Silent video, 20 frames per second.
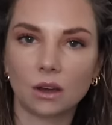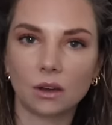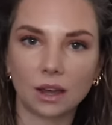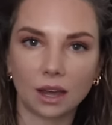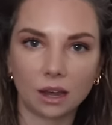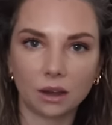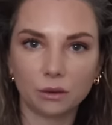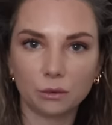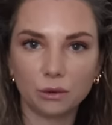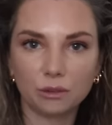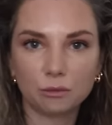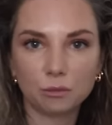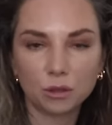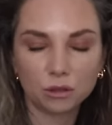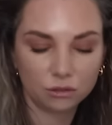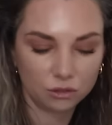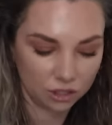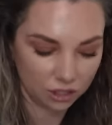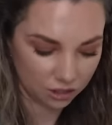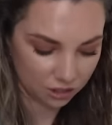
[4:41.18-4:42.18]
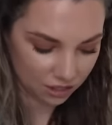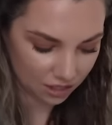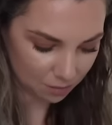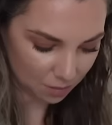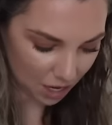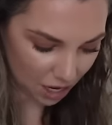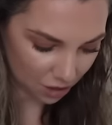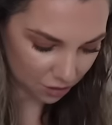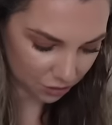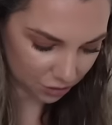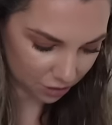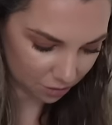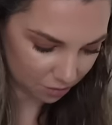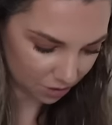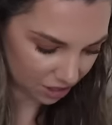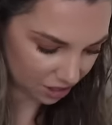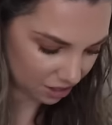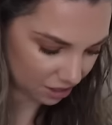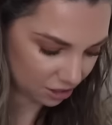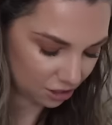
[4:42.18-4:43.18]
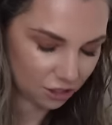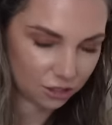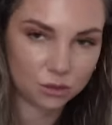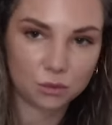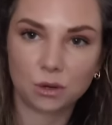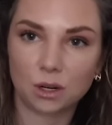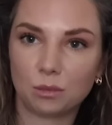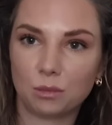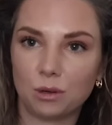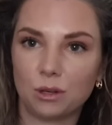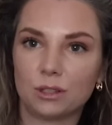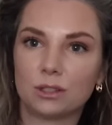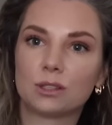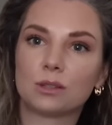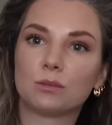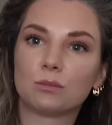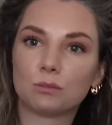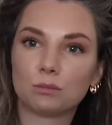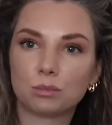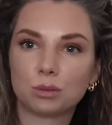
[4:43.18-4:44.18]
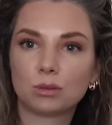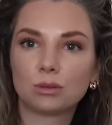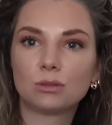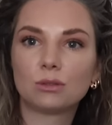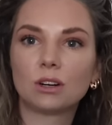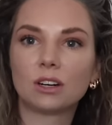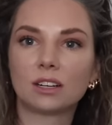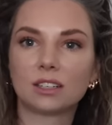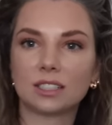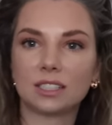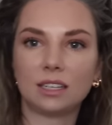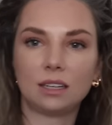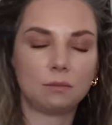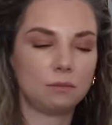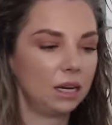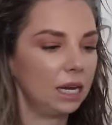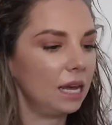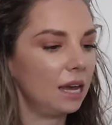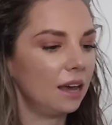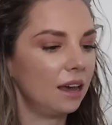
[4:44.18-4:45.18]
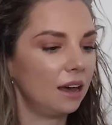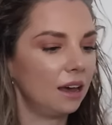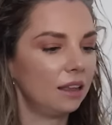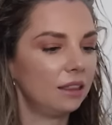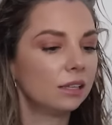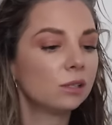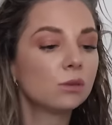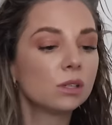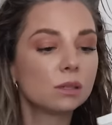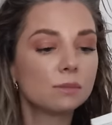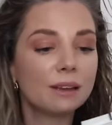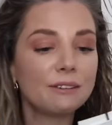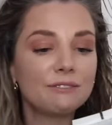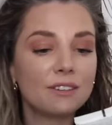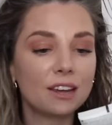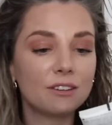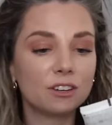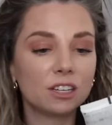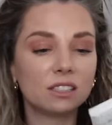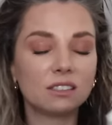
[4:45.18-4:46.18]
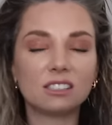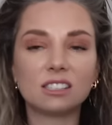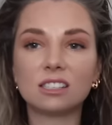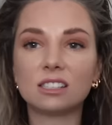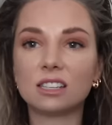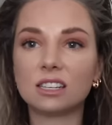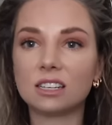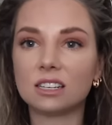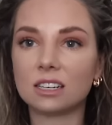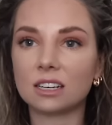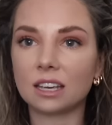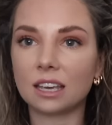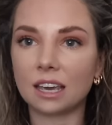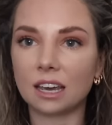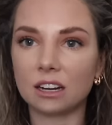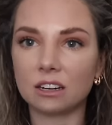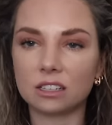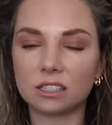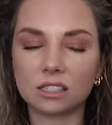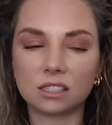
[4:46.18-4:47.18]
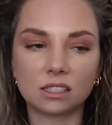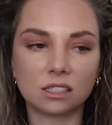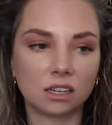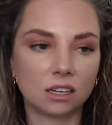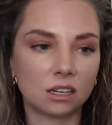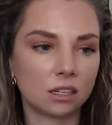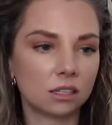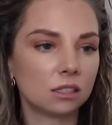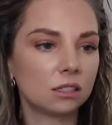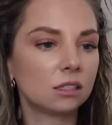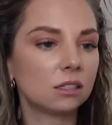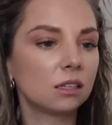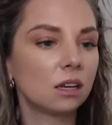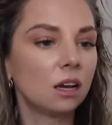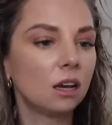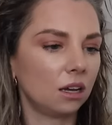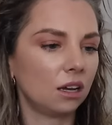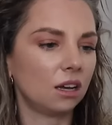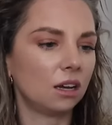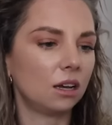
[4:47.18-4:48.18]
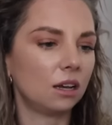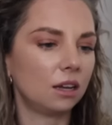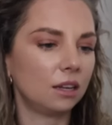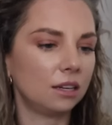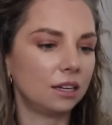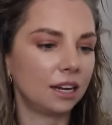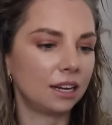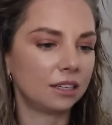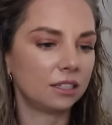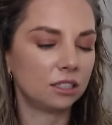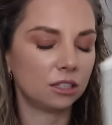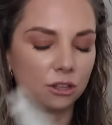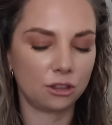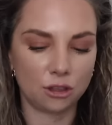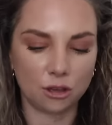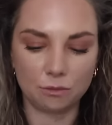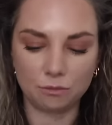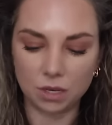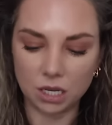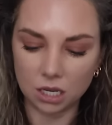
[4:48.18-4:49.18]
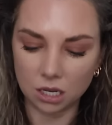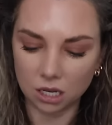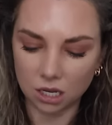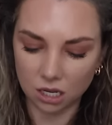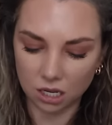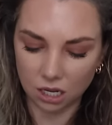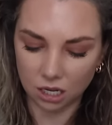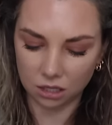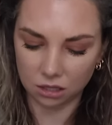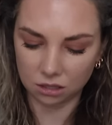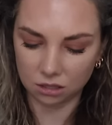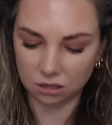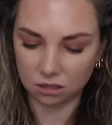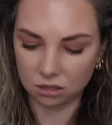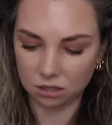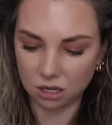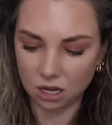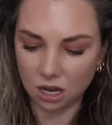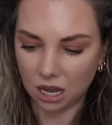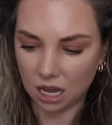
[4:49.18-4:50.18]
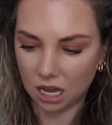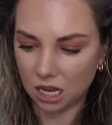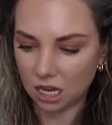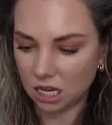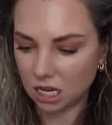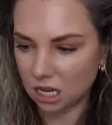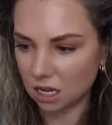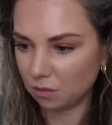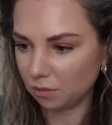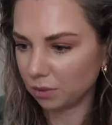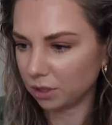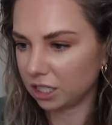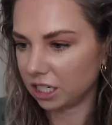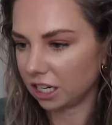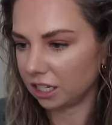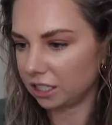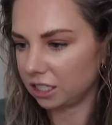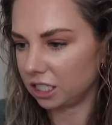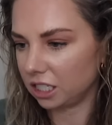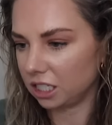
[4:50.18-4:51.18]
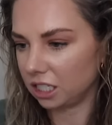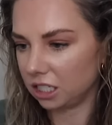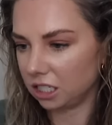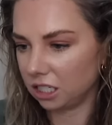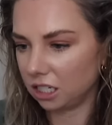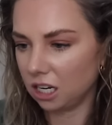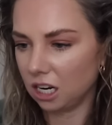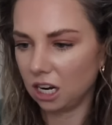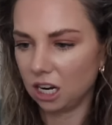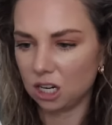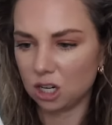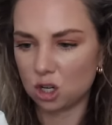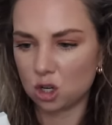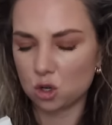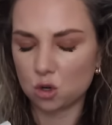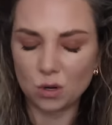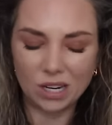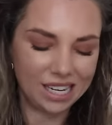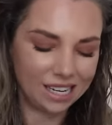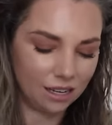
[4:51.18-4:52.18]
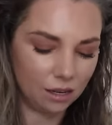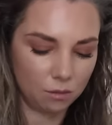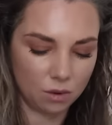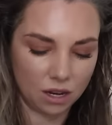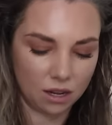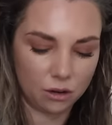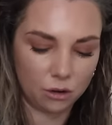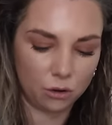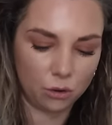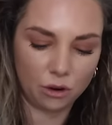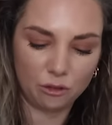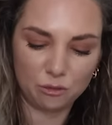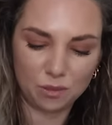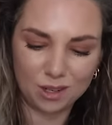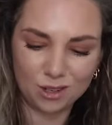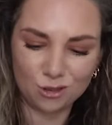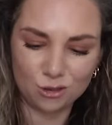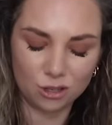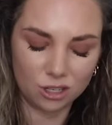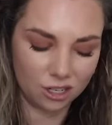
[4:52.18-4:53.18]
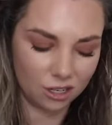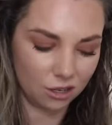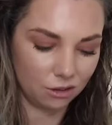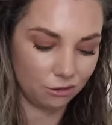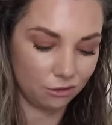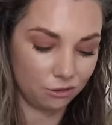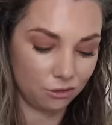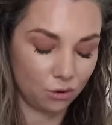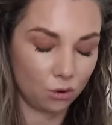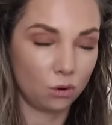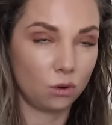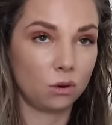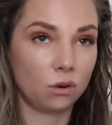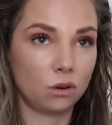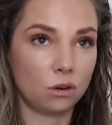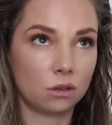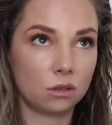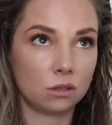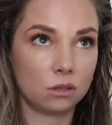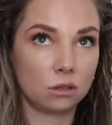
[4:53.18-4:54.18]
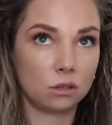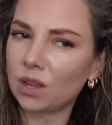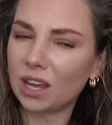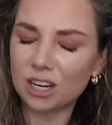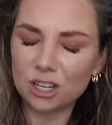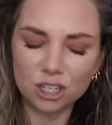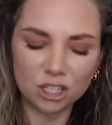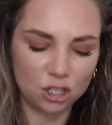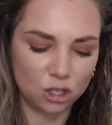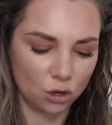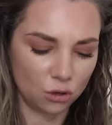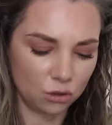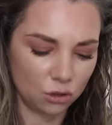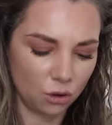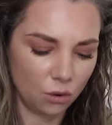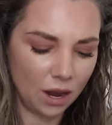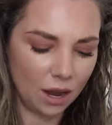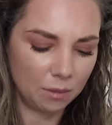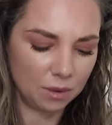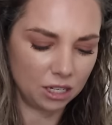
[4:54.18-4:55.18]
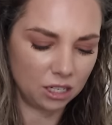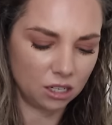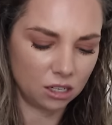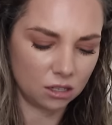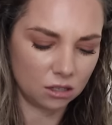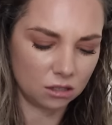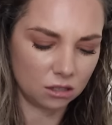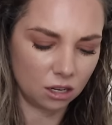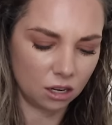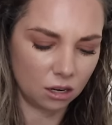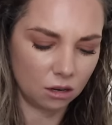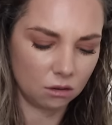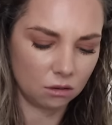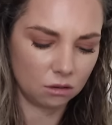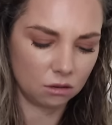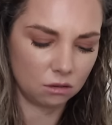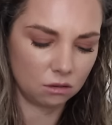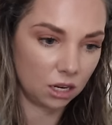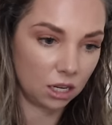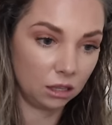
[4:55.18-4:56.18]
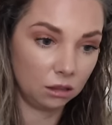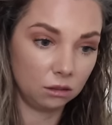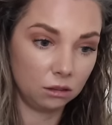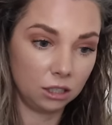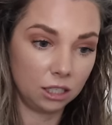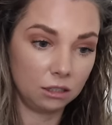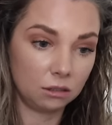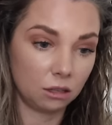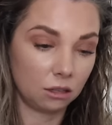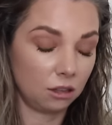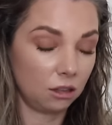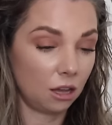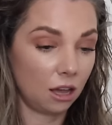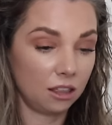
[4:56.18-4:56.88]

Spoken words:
Okay, we've moved into the bathroom because I just want to put some product in my hair. This one's my favorite. This is the Kérastase Nectar Thermique. It's a heat protecting cream. I don't know, I've been using it for, I actually don't know how many years now. I